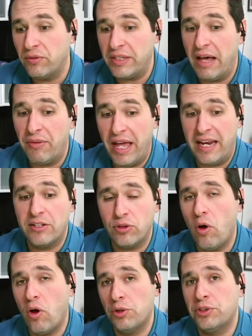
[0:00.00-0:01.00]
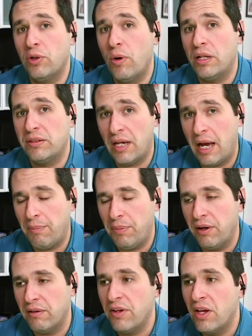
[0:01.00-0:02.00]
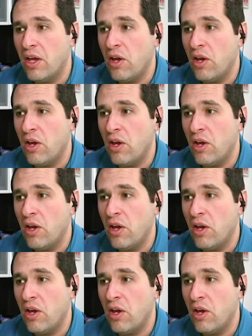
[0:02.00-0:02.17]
Now, that is also on top of,